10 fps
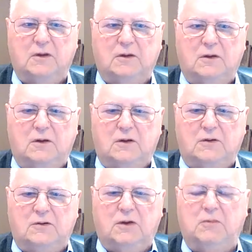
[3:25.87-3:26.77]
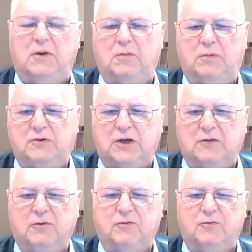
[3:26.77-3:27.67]
Yes. So I made a best
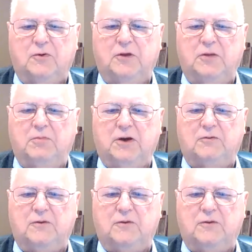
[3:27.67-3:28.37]
offer of fourteen bucks,